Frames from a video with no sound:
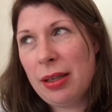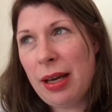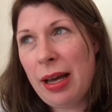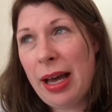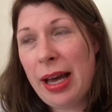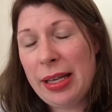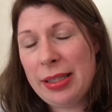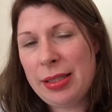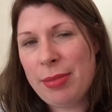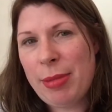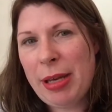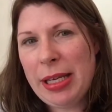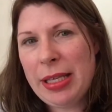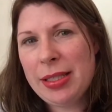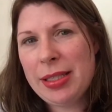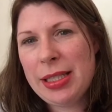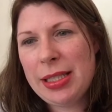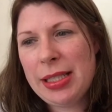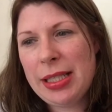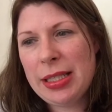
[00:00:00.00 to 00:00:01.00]
I had to make
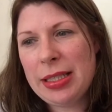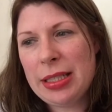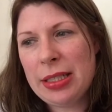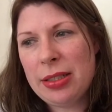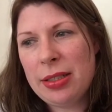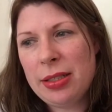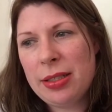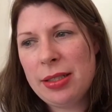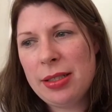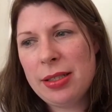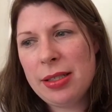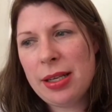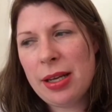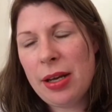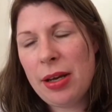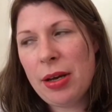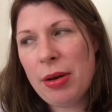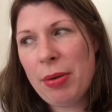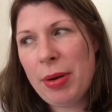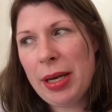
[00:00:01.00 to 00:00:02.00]
a decision. So
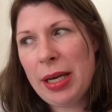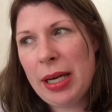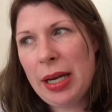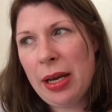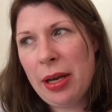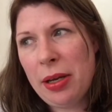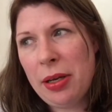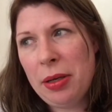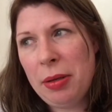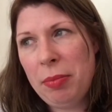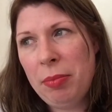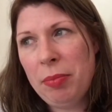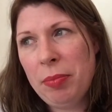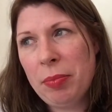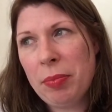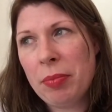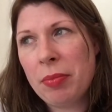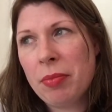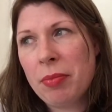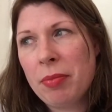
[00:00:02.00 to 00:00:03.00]
I went
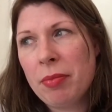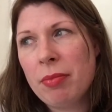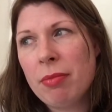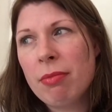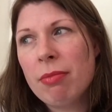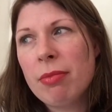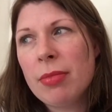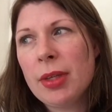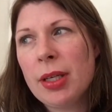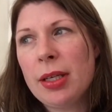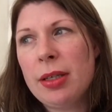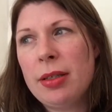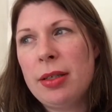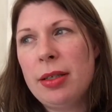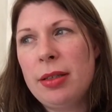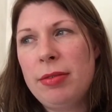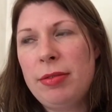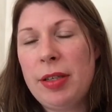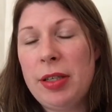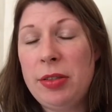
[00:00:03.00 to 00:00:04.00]
home,
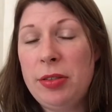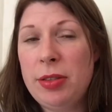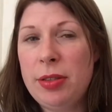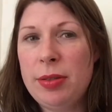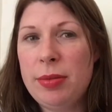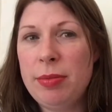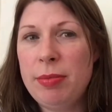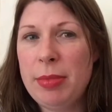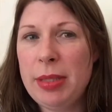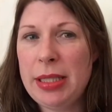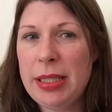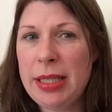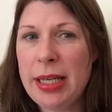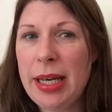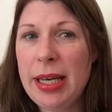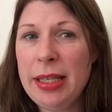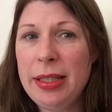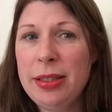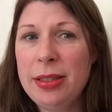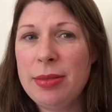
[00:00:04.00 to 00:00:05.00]
I phoned Mr.
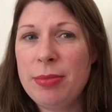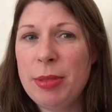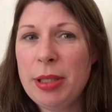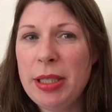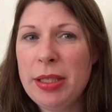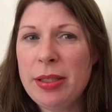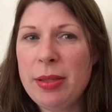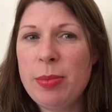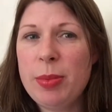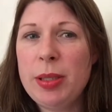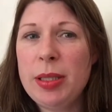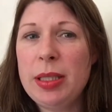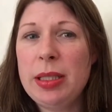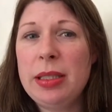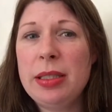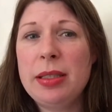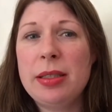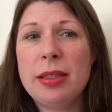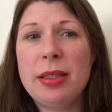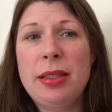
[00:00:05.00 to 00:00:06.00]
H, my
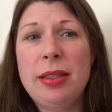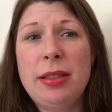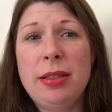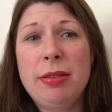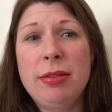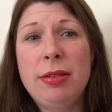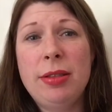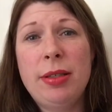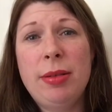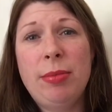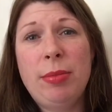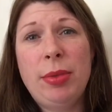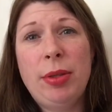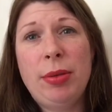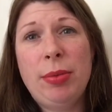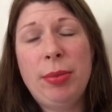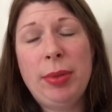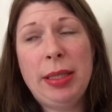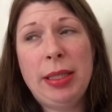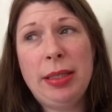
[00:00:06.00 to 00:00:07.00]
husband. I told him
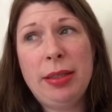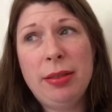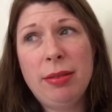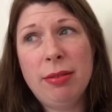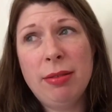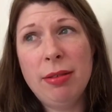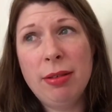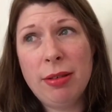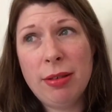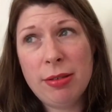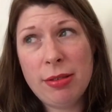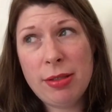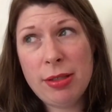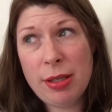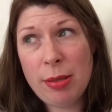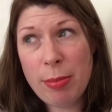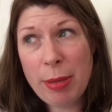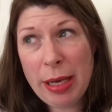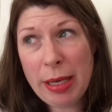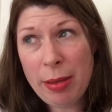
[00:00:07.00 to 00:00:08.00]
that we'd lost
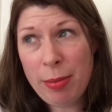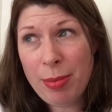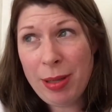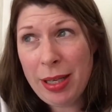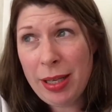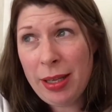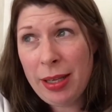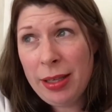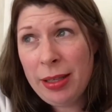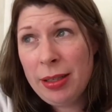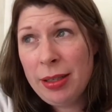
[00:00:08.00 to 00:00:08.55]
the baby,